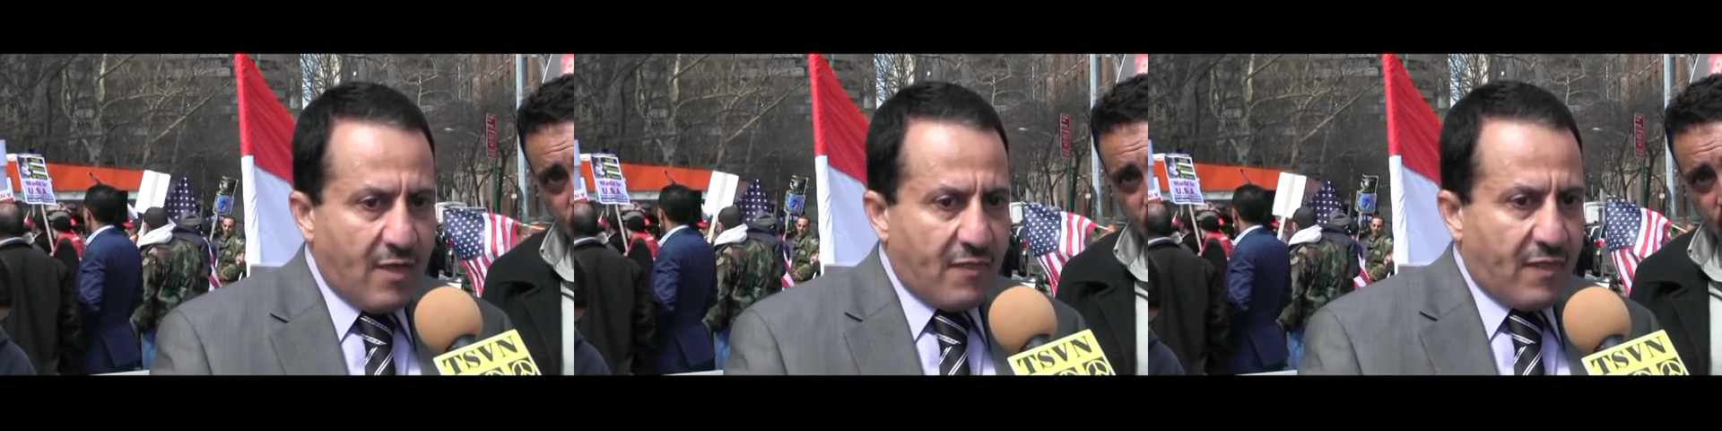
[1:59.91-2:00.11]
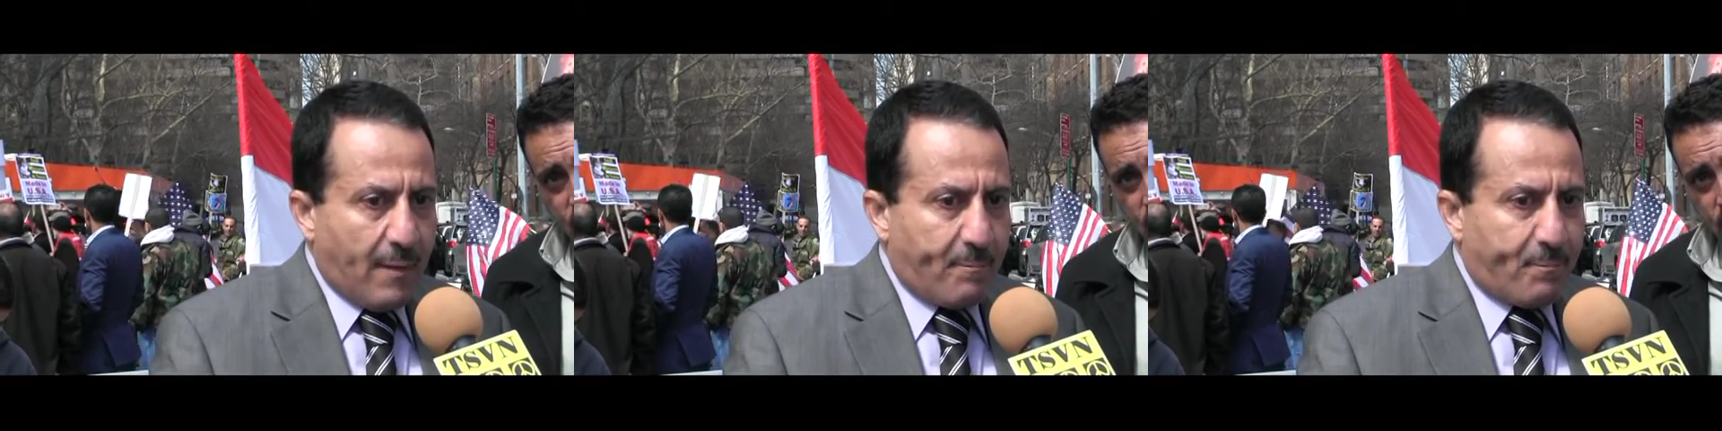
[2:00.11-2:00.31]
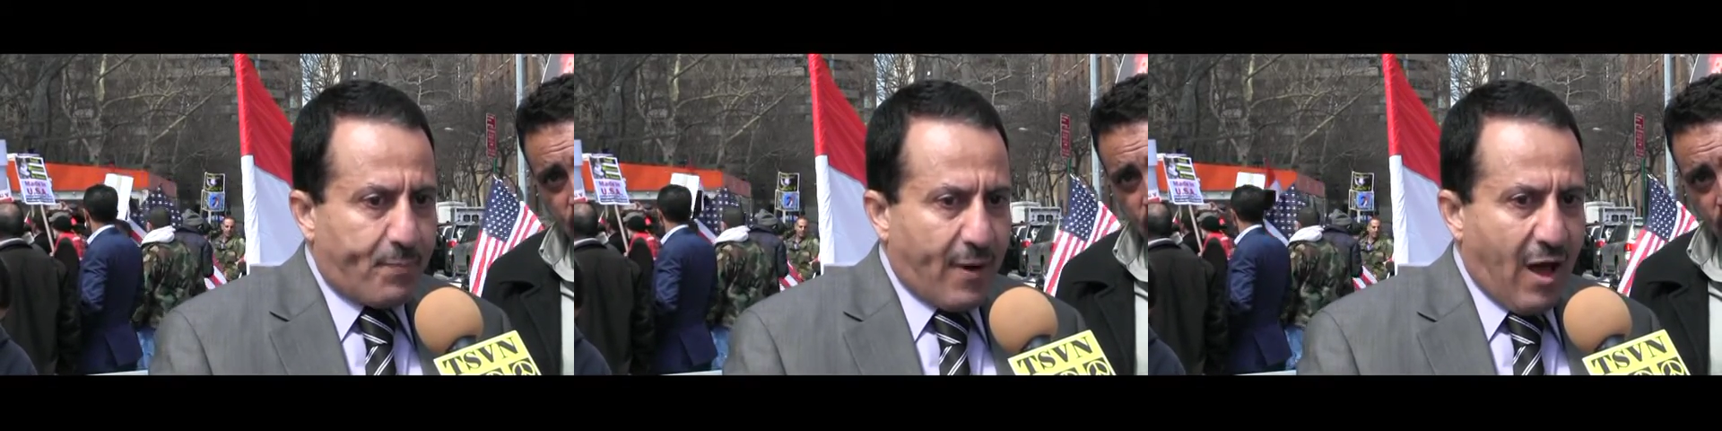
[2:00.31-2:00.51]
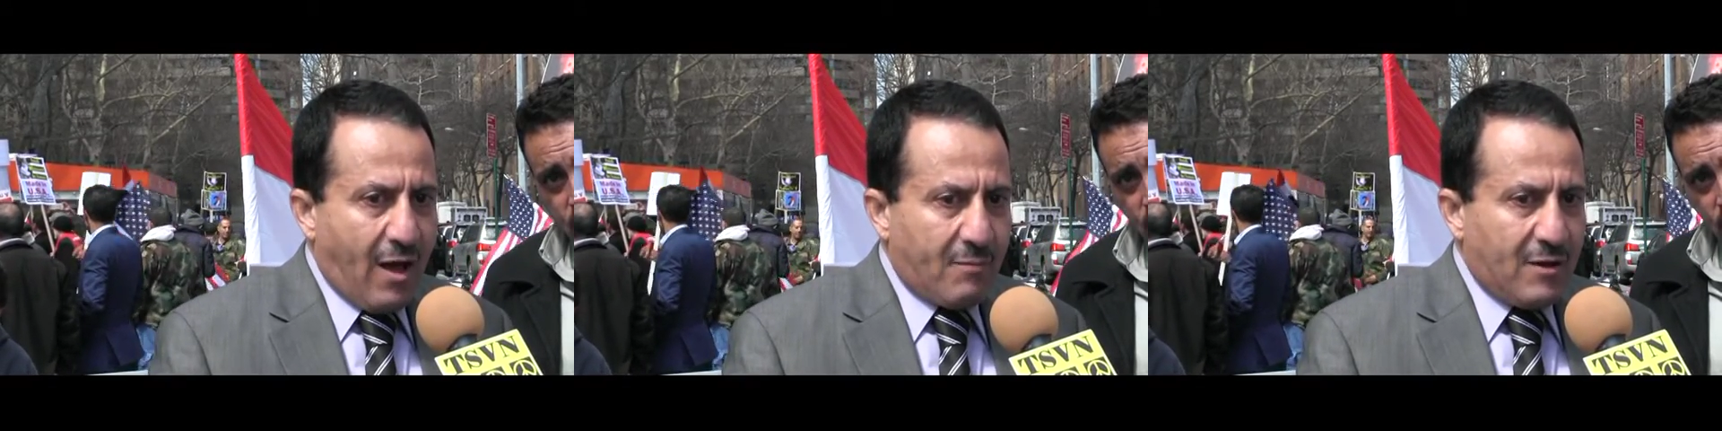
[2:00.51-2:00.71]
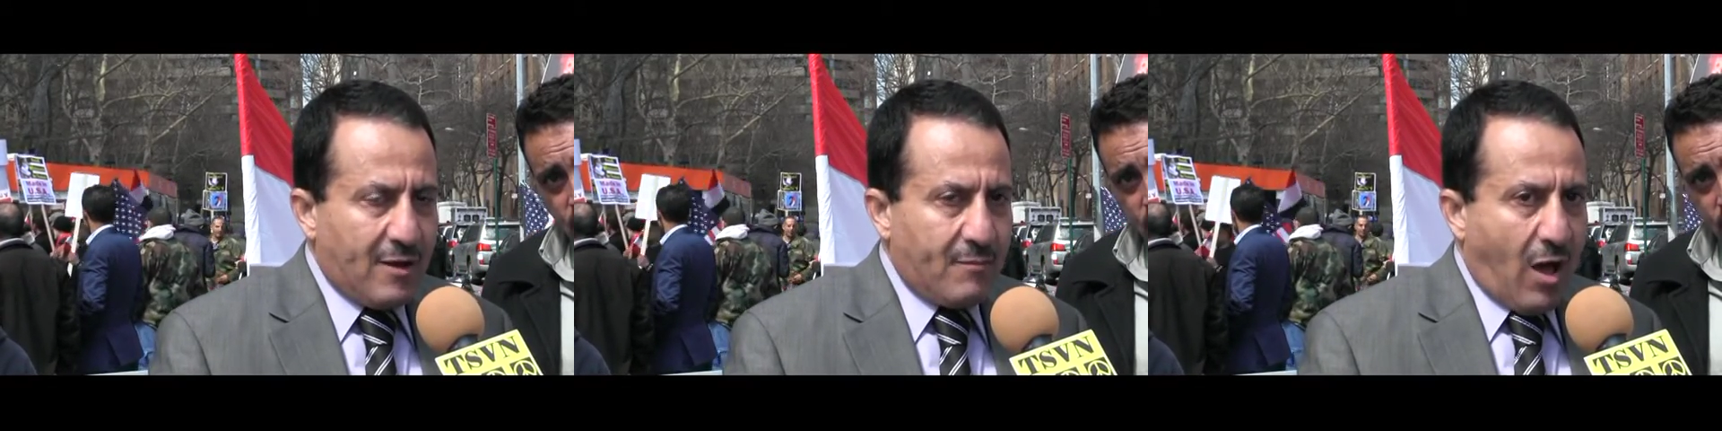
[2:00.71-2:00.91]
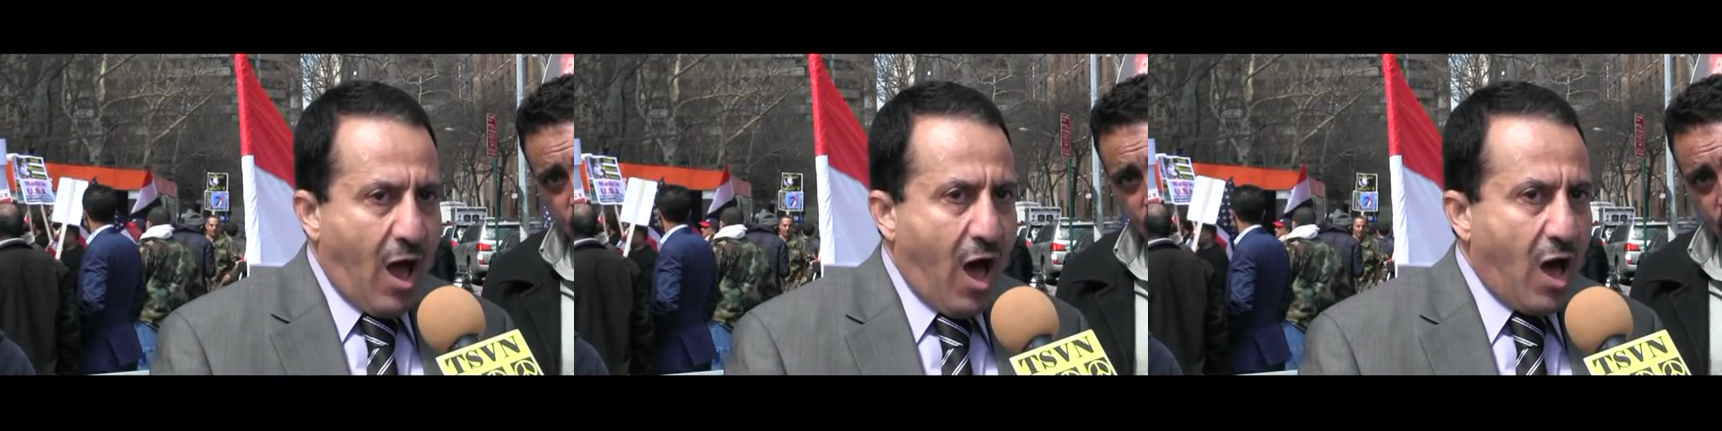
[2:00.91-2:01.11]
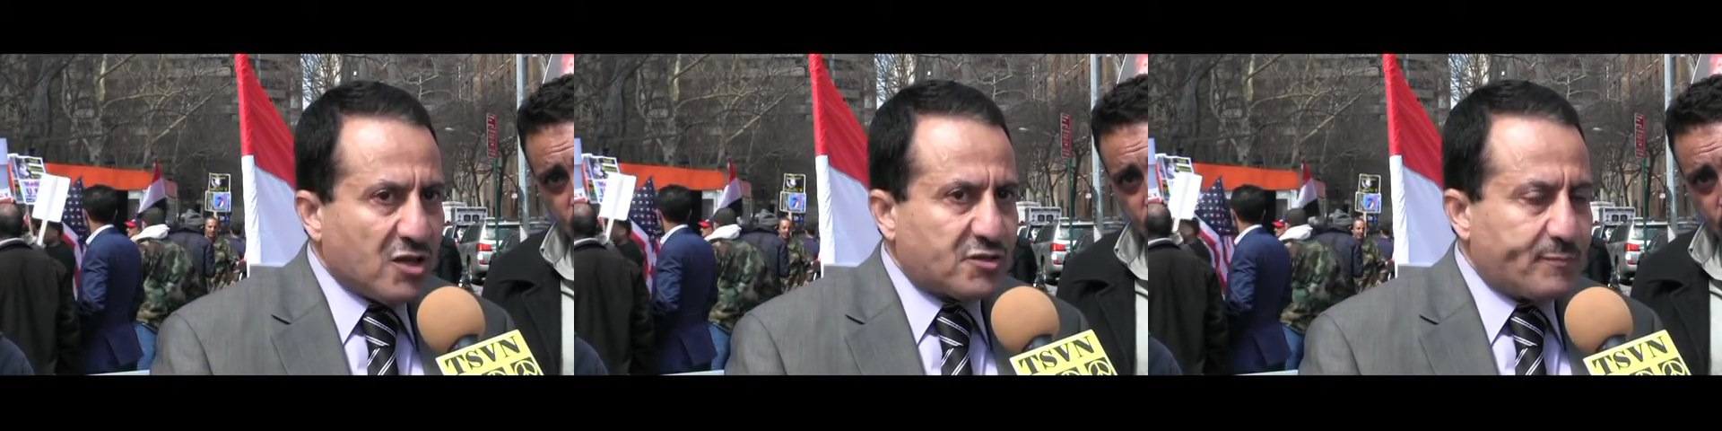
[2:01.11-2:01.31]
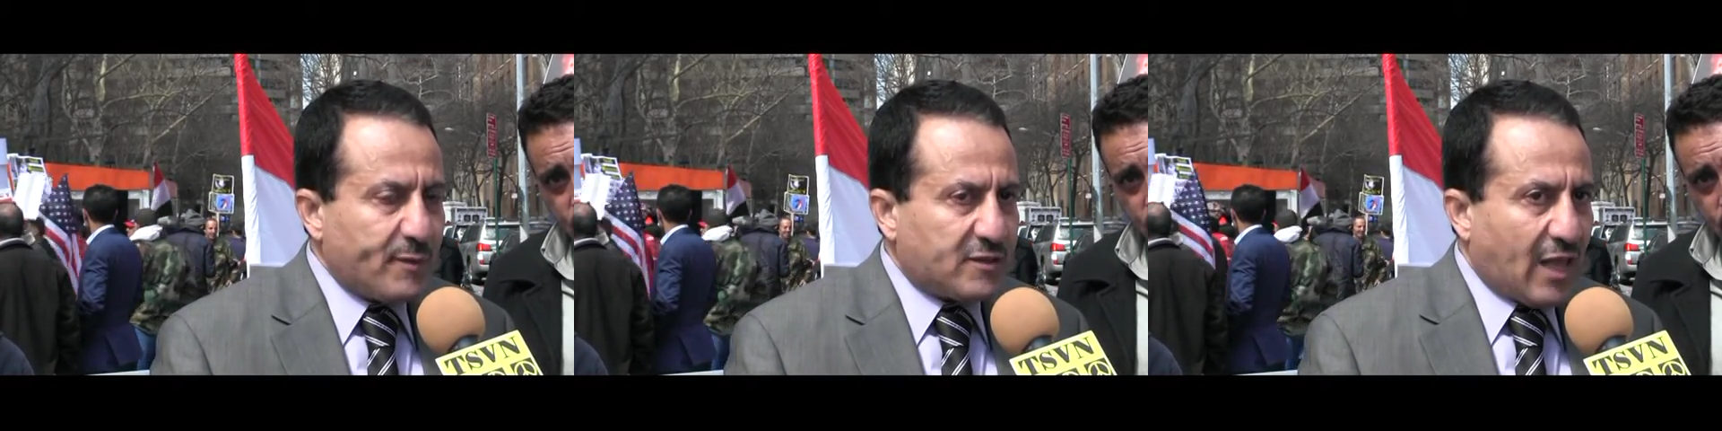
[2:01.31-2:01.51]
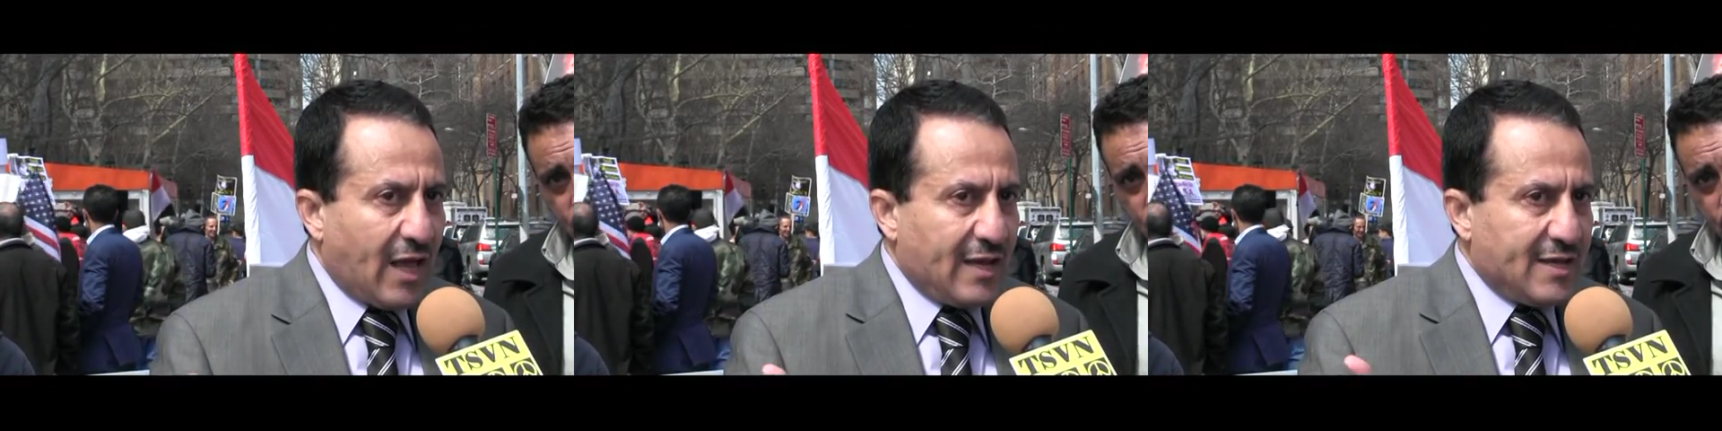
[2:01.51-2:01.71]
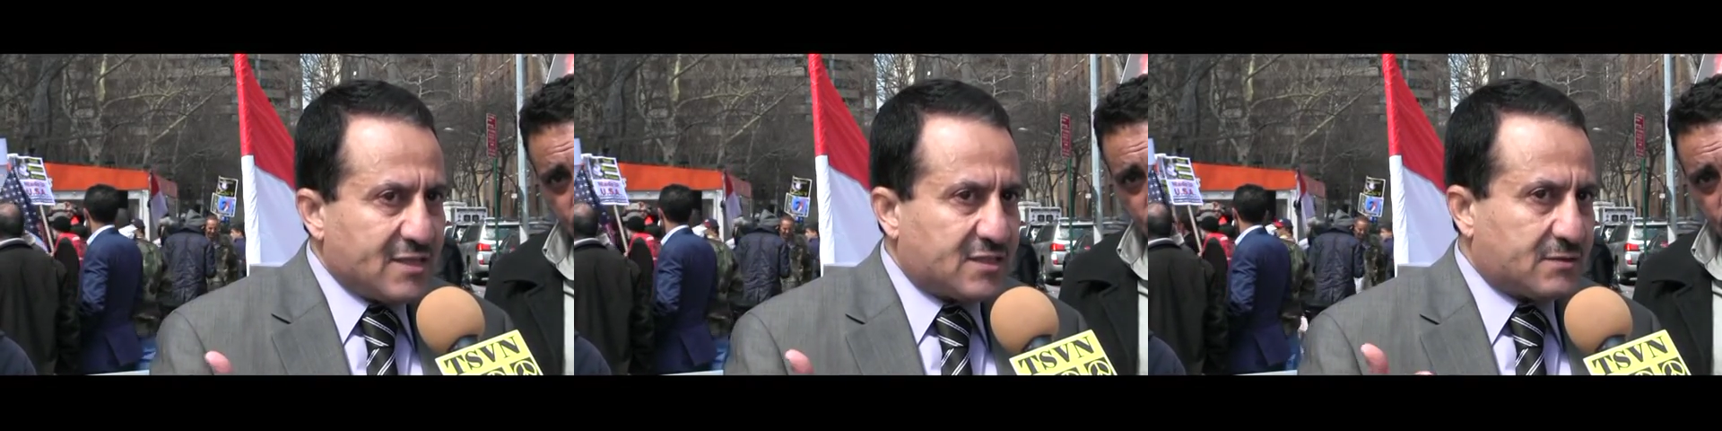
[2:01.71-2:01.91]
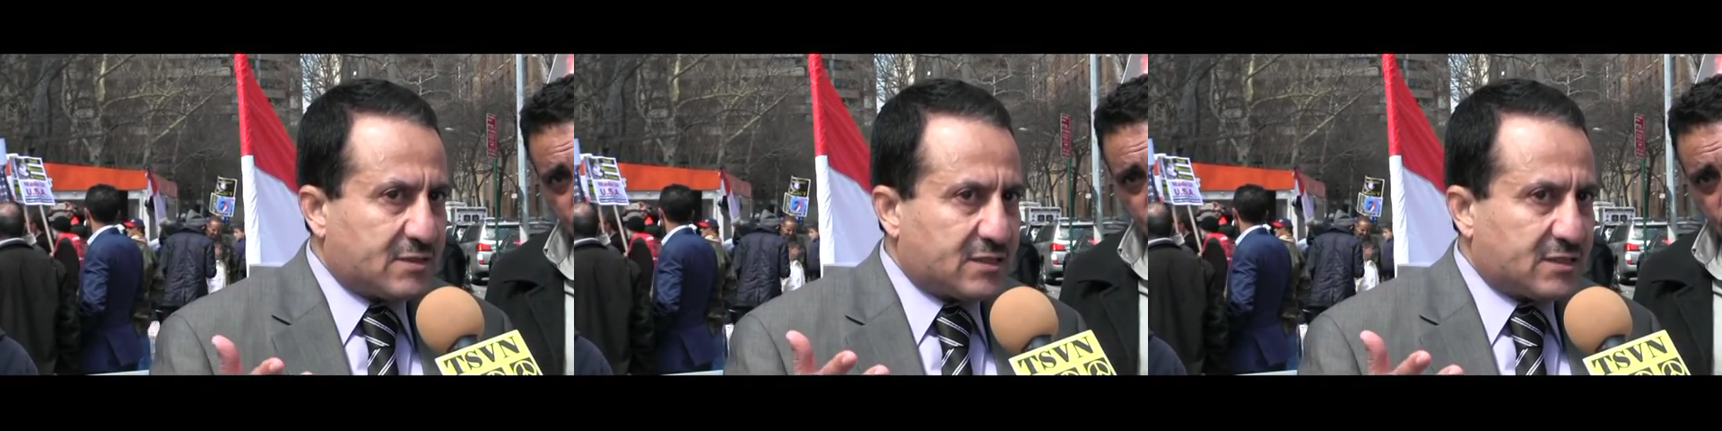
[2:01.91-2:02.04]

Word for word: The problem hospital is